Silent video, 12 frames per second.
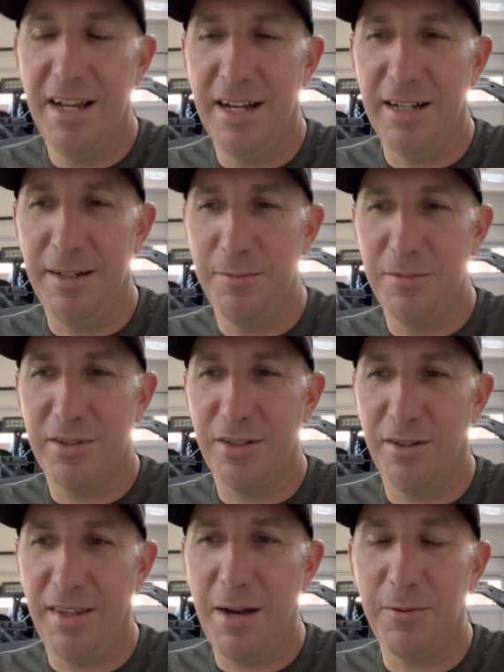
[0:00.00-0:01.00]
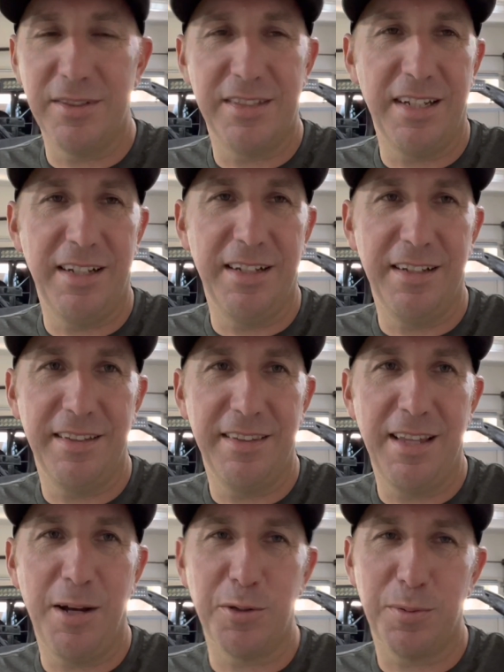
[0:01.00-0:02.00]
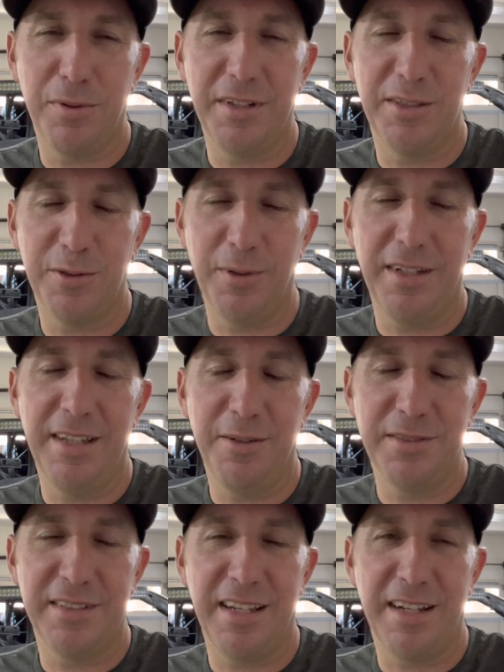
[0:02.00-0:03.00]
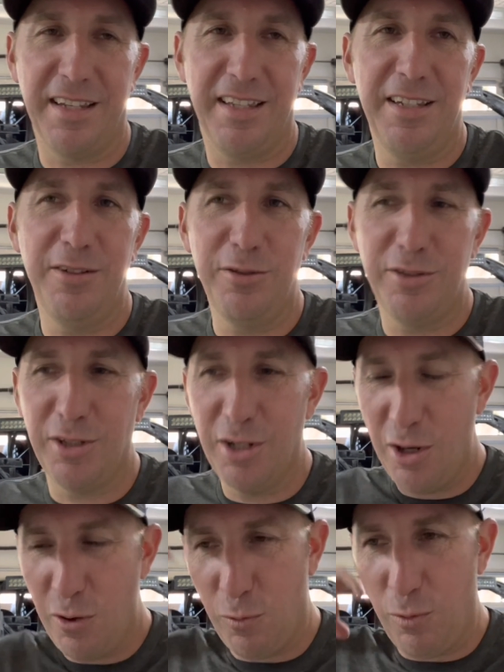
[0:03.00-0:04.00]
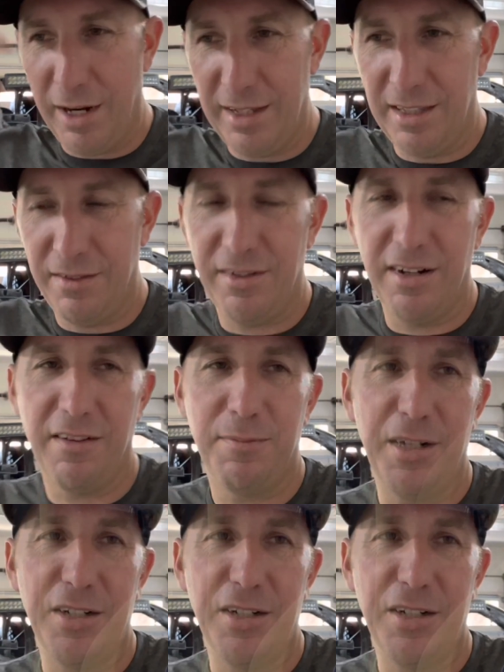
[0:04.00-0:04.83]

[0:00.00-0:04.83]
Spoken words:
So that was pretty sweet. That was like a huge weight lifted off my